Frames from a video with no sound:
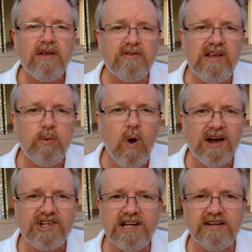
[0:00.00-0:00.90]
You see,
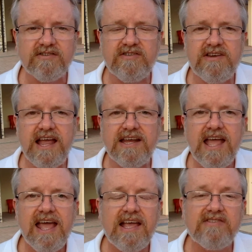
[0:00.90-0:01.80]
Washington State
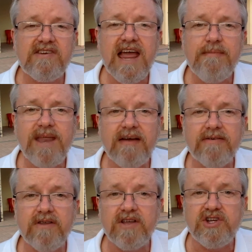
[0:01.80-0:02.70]
is named
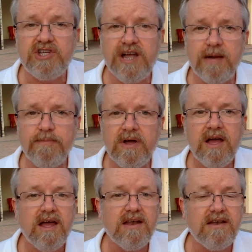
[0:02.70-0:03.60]
after the ship,
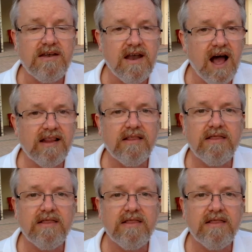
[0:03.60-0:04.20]
not